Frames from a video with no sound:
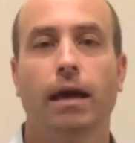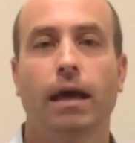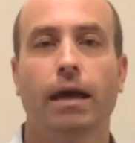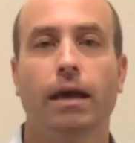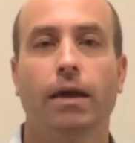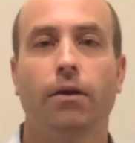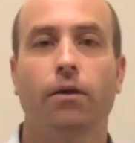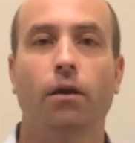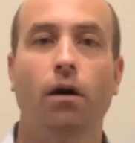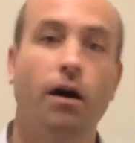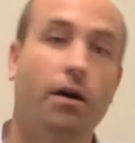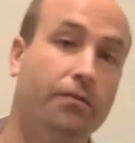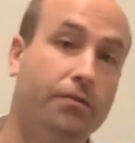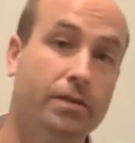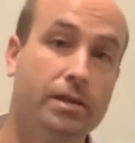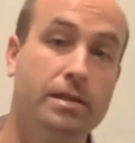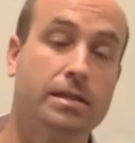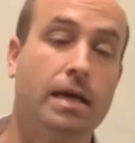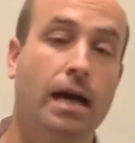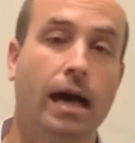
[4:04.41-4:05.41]
And
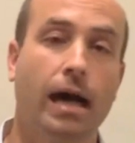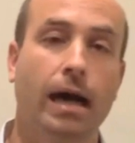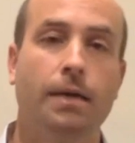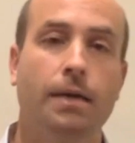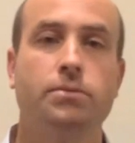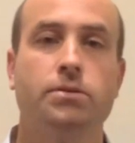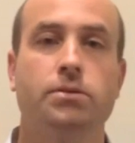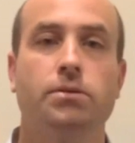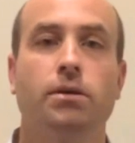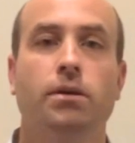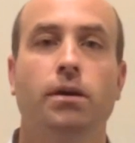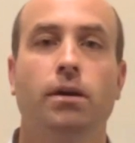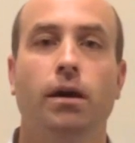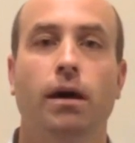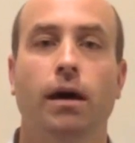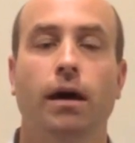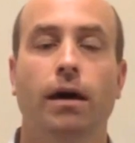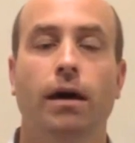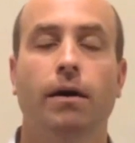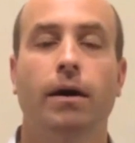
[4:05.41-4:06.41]
oftentimes,
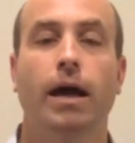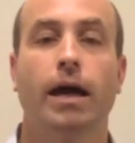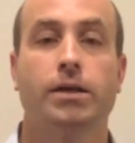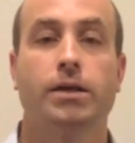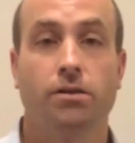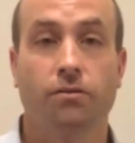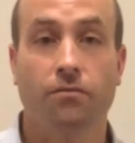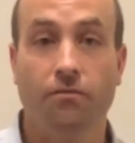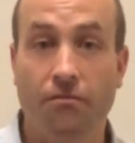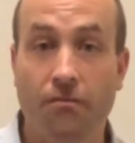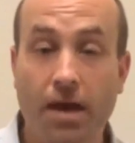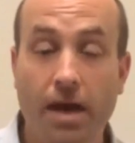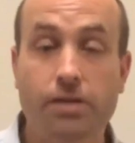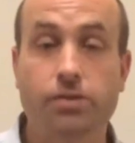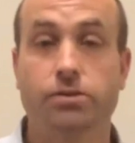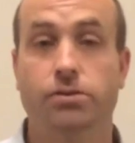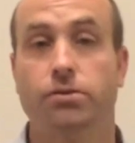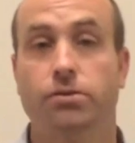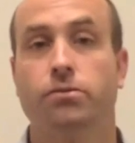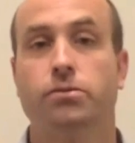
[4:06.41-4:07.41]
as
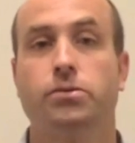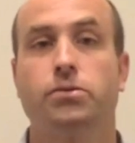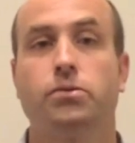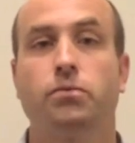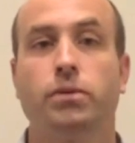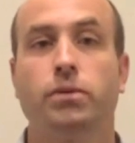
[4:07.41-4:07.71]
investors,